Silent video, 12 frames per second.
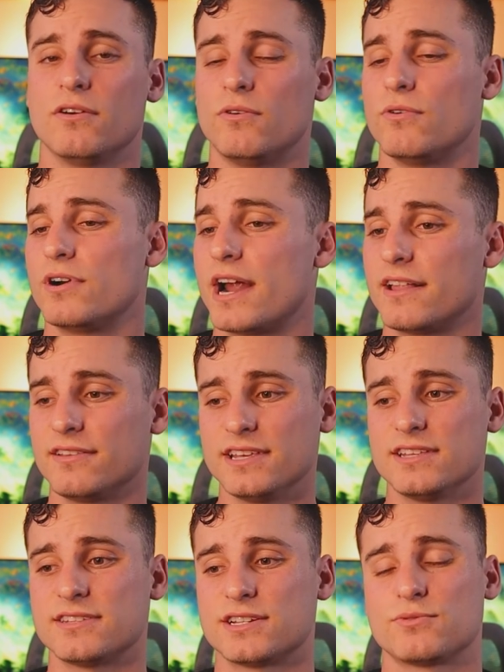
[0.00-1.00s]
or at
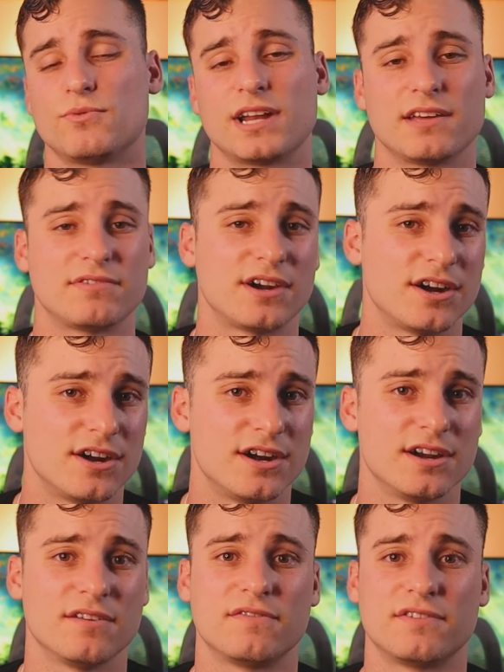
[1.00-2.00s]
least that's what I've
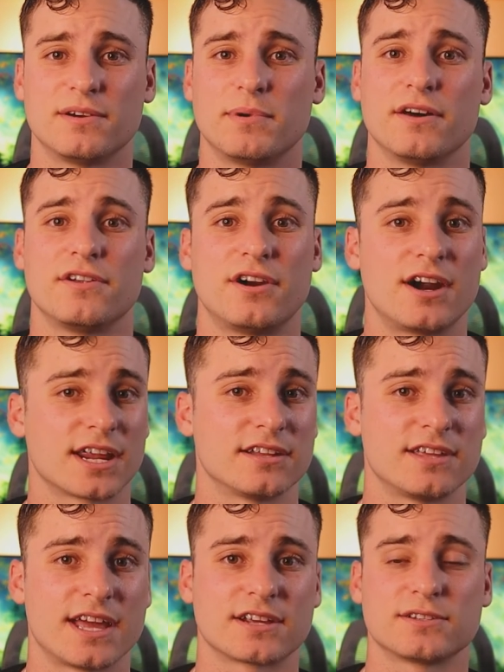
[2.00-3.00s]
heard from other
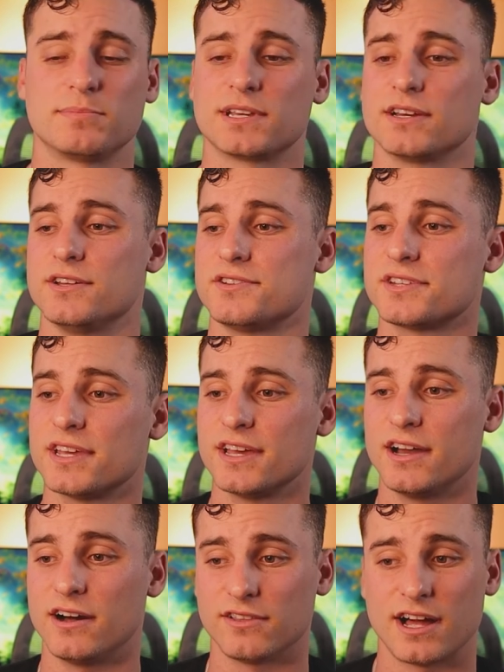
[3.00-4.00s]
architects because
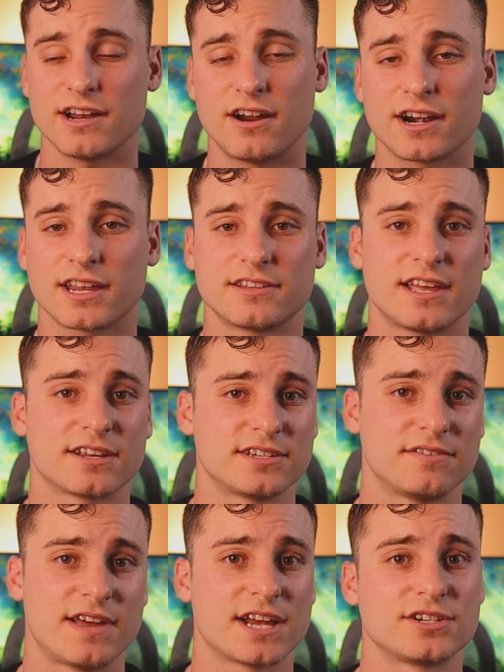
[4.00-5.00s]
a lot of architects
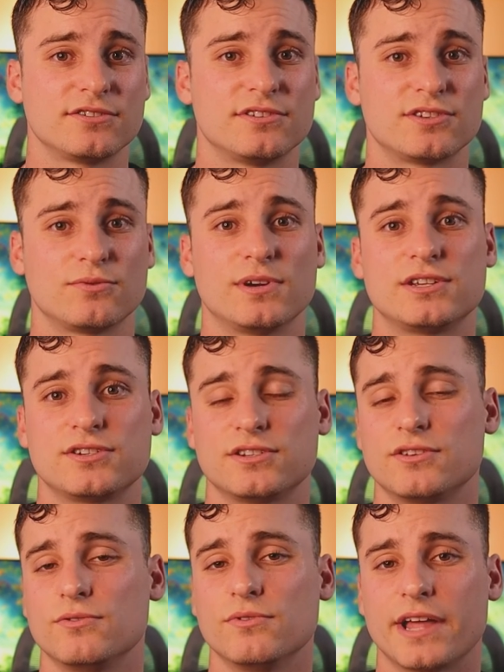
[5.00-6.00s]
have actually
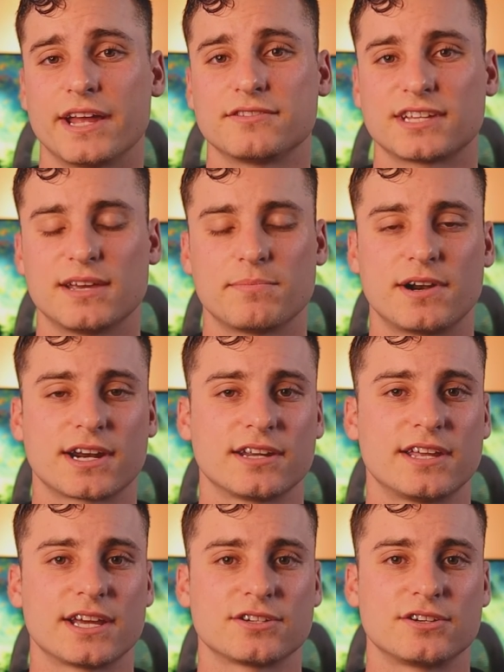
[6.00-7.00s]
switched to landscape
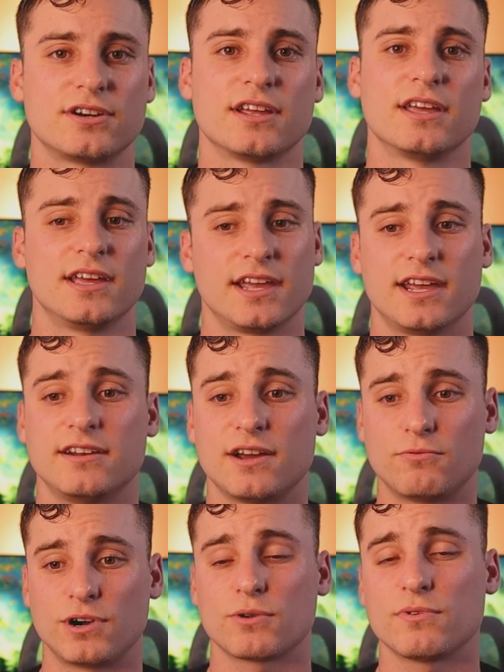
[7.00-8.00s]
architecture, and I
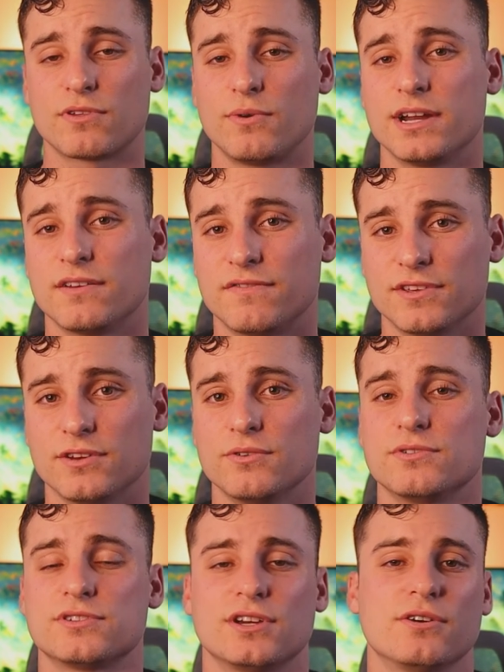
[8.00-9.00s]
work with quite a
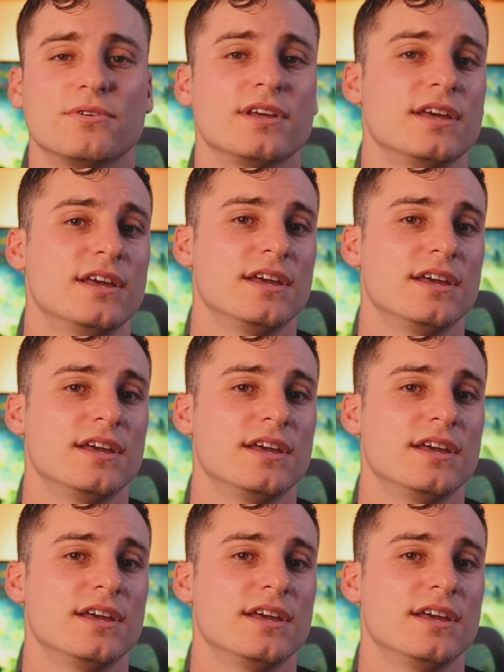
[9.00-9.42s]
few, so